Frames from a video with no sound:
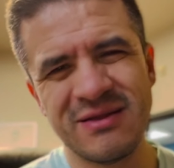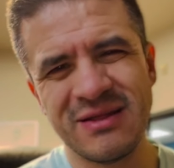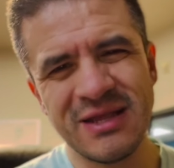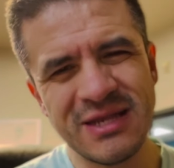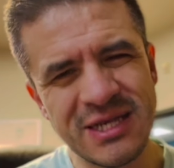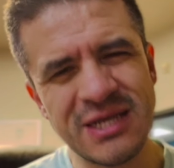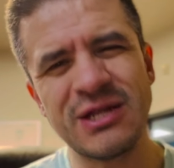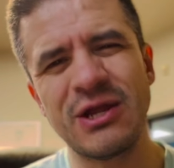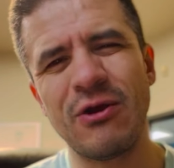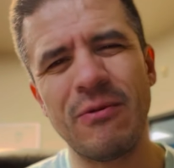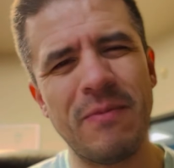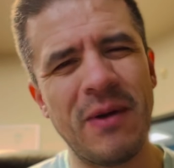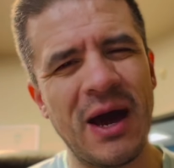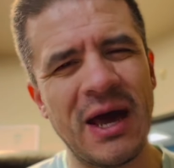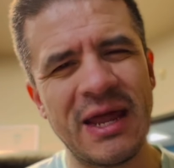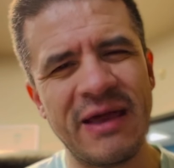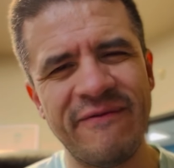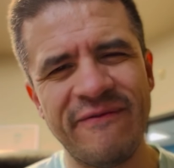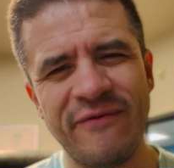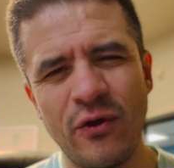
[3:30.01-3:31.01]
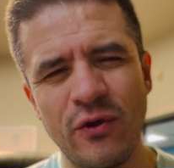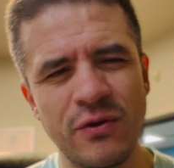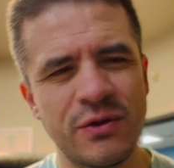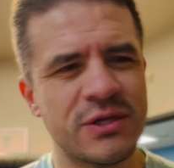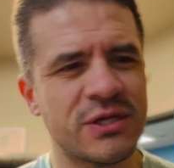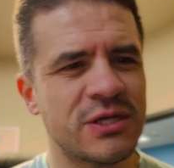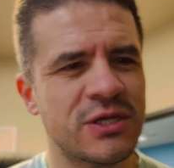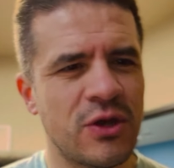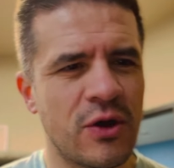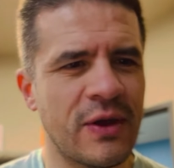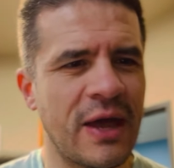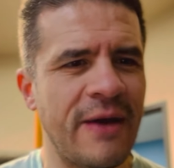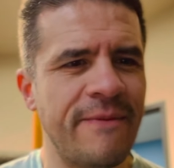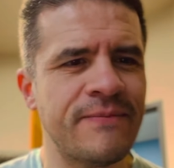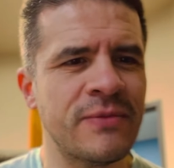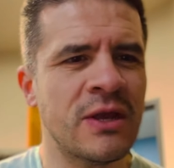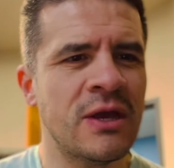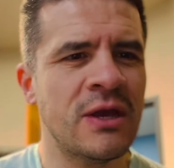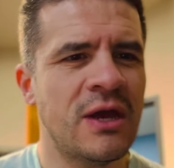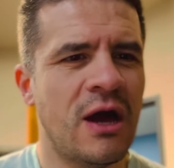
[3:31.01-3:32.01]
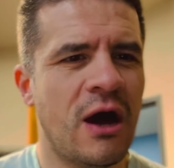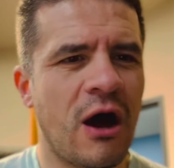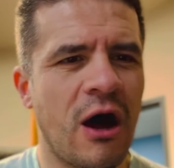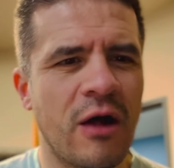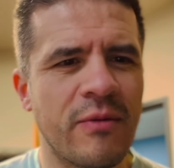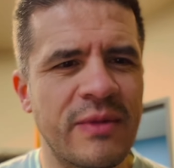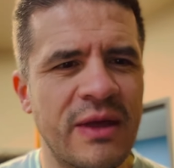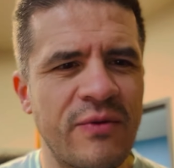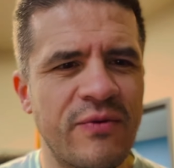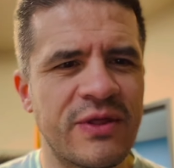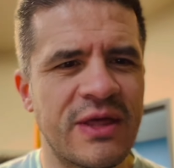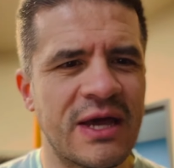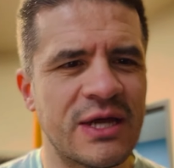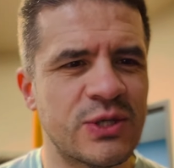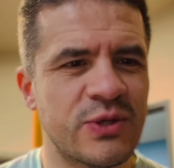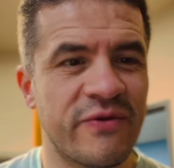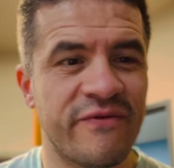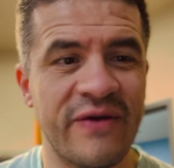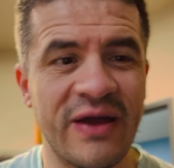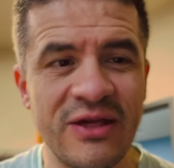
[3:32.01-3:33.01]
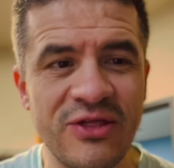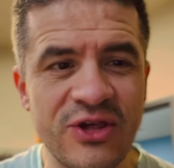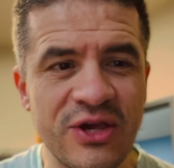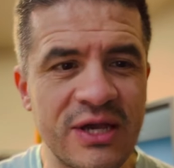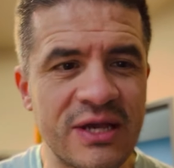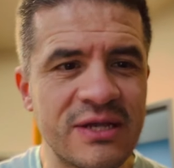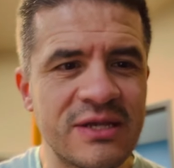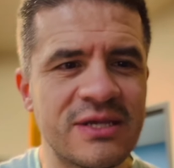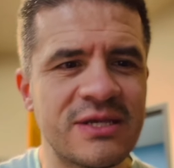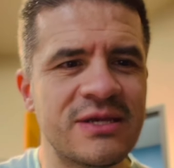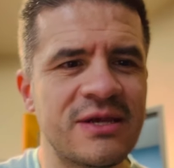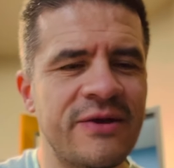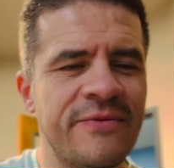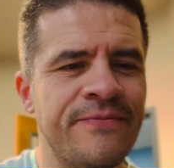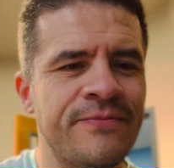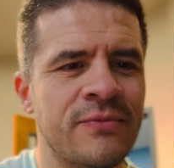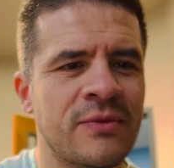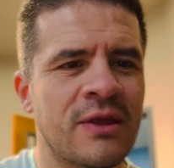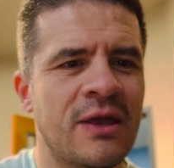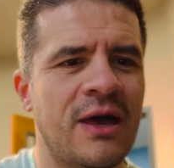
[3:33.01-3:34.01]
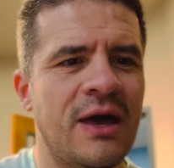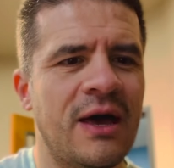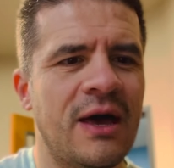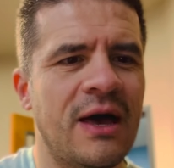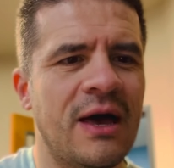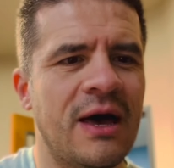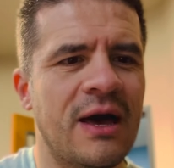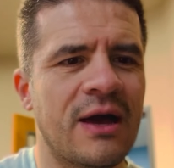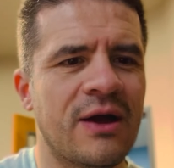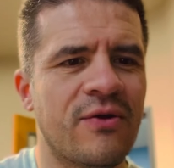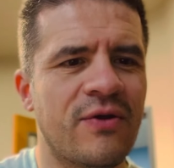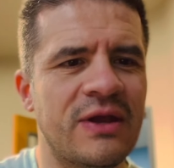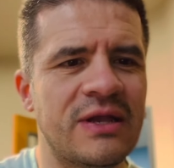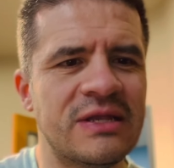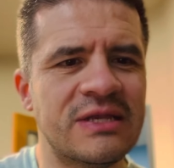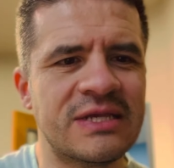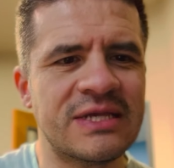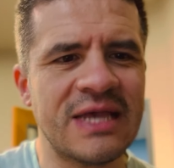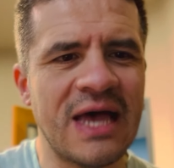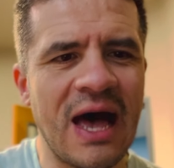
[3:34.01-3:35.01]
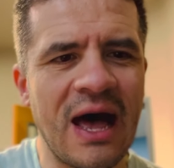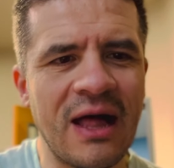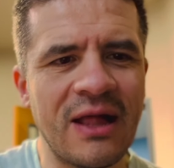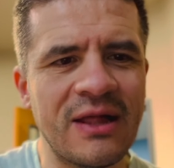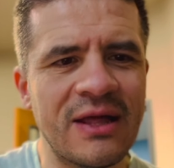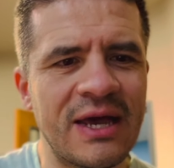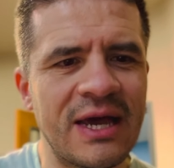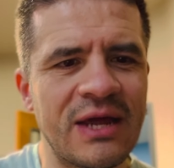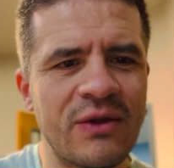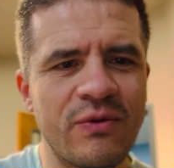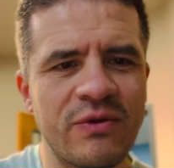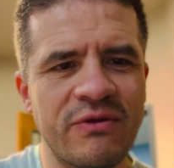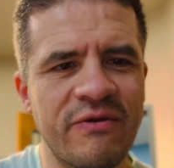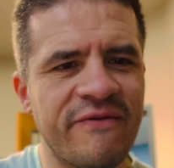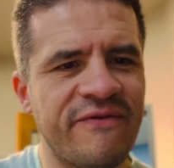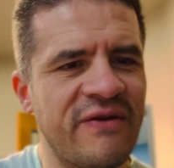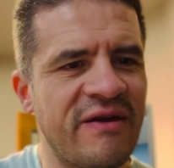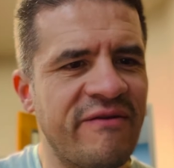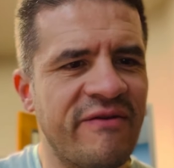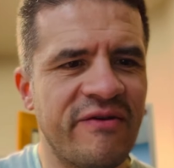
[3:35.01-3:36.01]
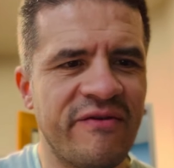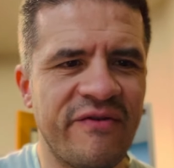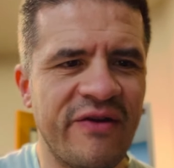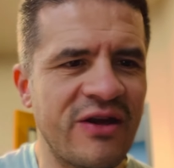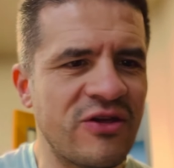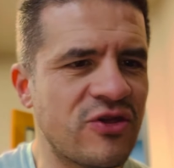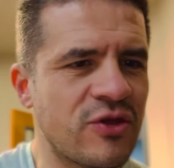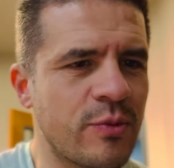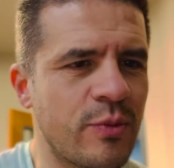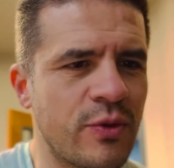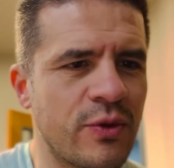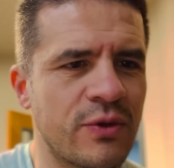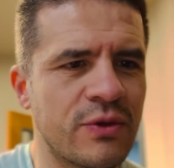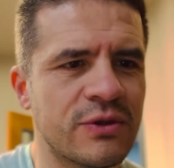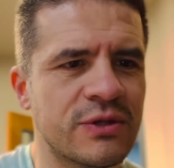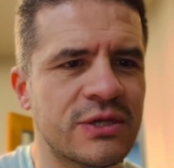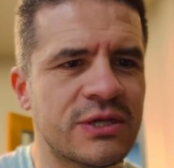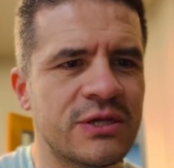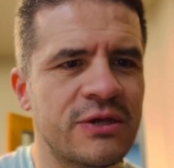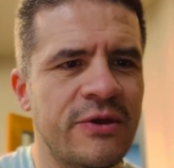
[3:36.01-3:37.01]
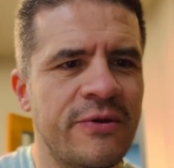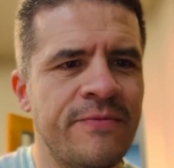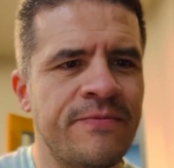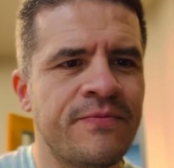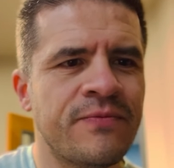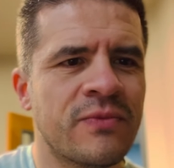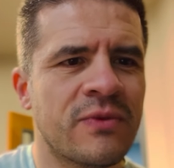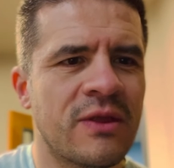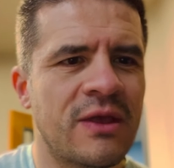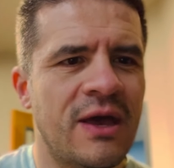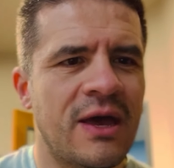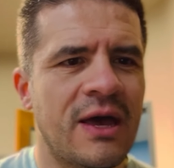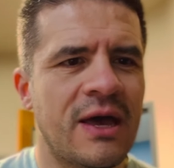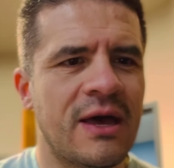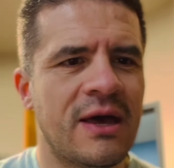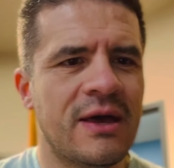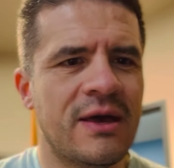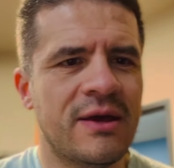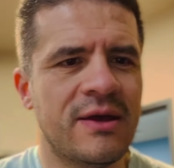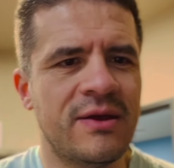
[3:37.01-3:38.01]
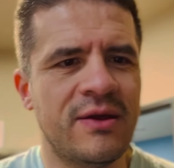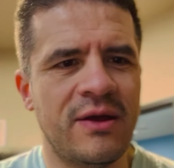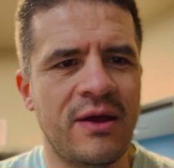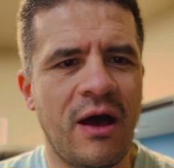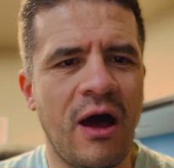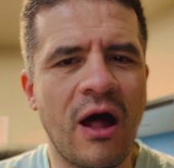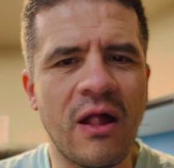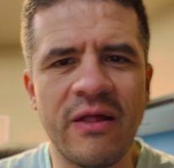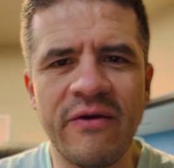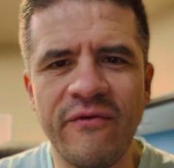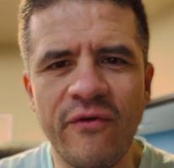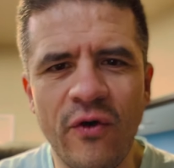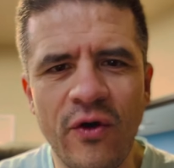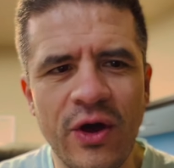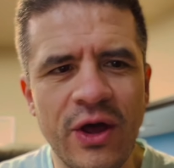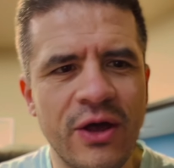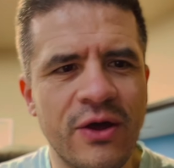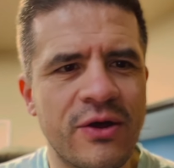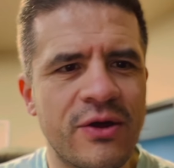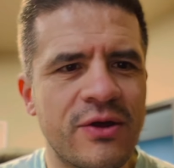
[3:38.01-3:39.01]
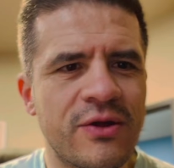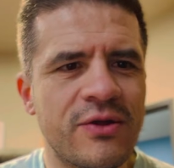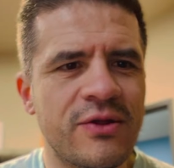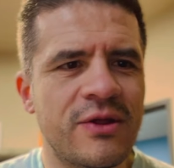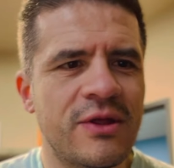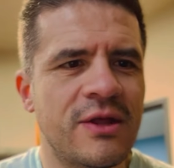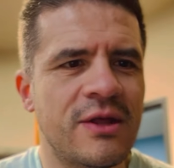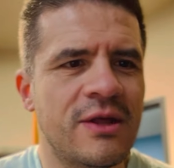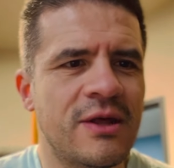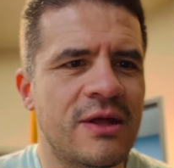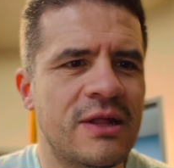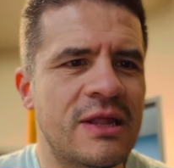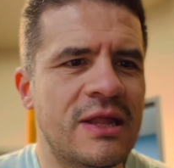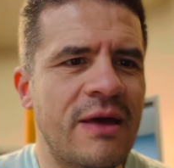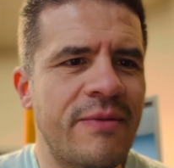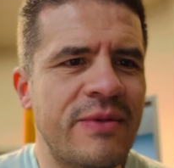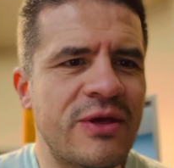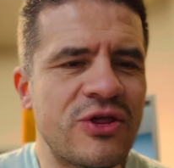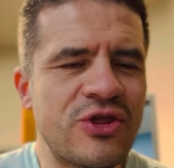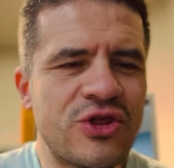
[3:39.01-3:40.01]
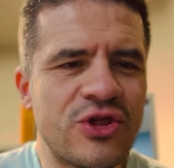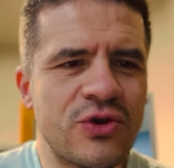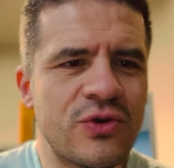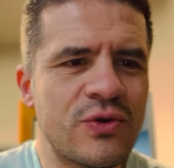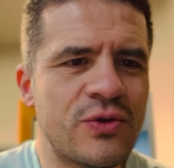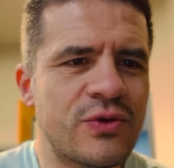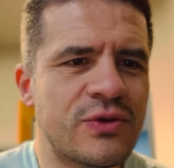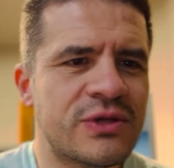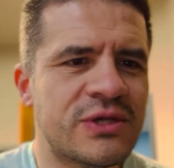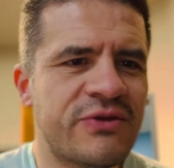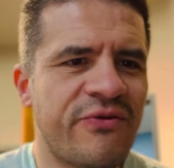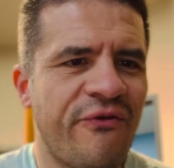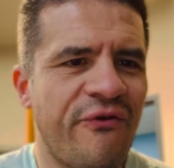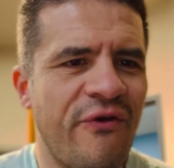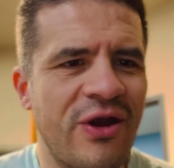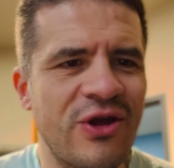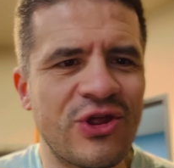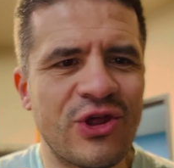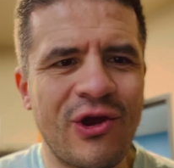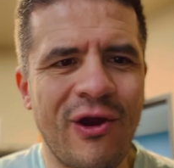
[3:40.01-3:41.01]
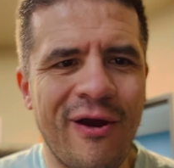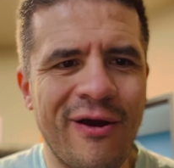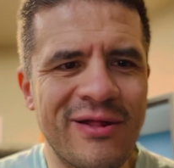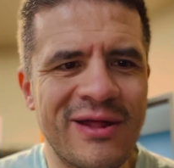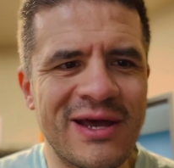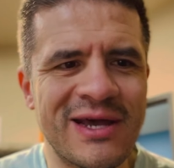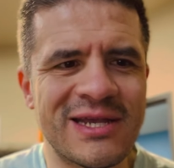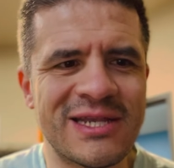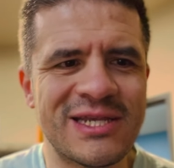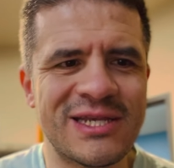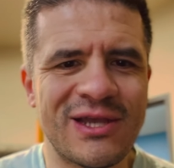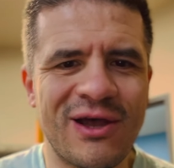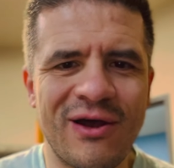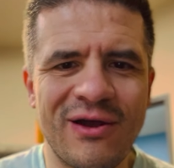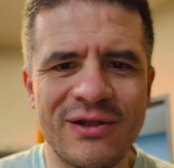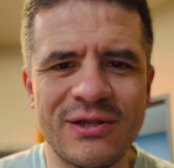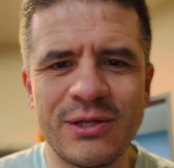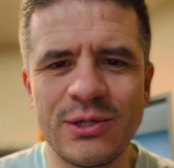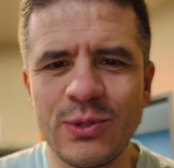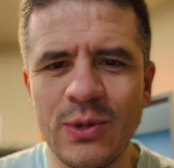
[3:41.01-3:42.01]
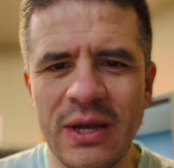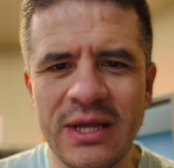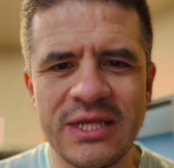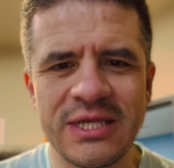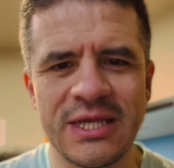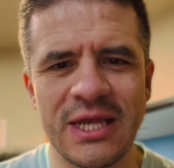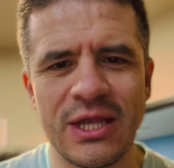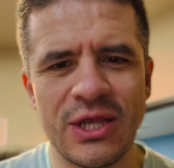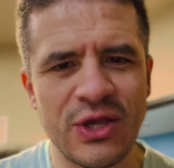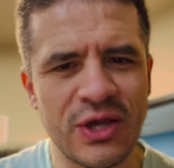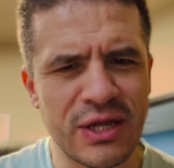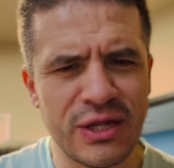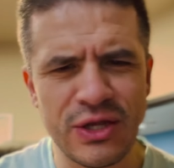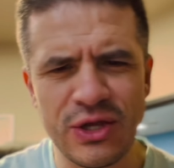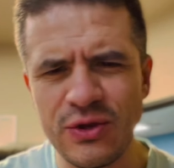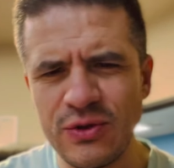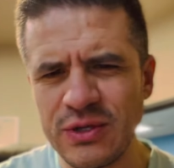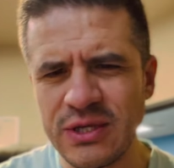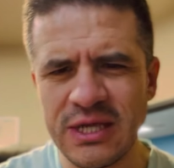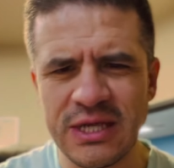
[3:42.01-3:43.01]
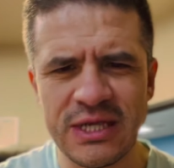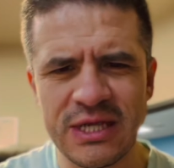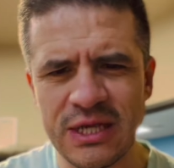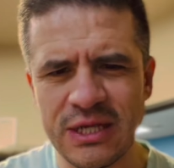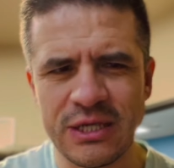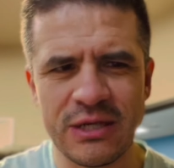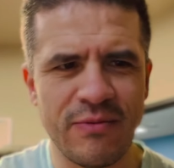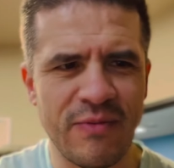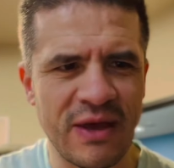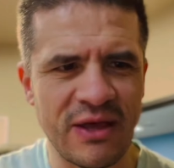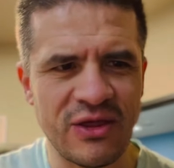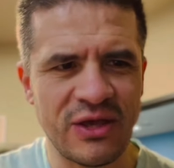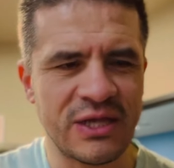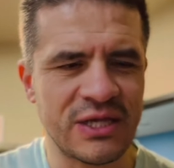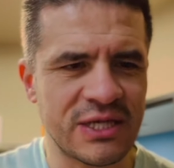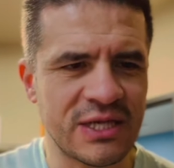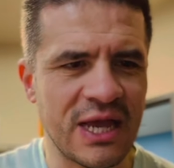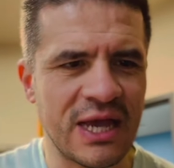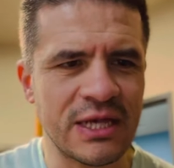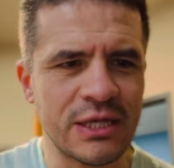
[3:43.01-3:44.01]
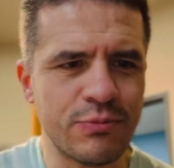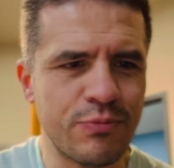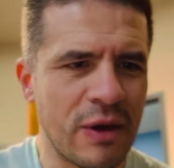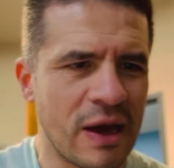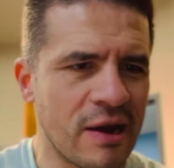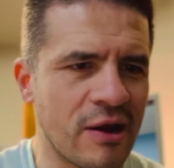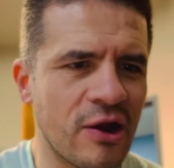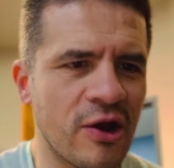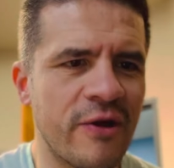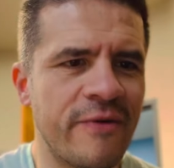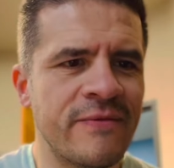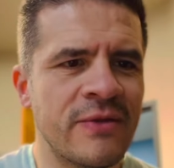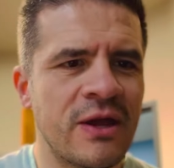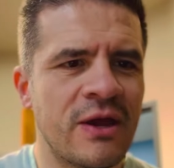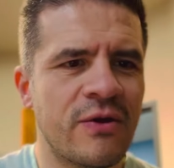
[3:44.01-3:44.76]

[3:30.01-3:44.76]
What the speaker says: Listen to your body, folks, okay? Omelet with extra veggies, green salad with your favorite vegetables, olive oil, lemon juice, fresh garlic, salt, dressing. You can use these things to make things taste better.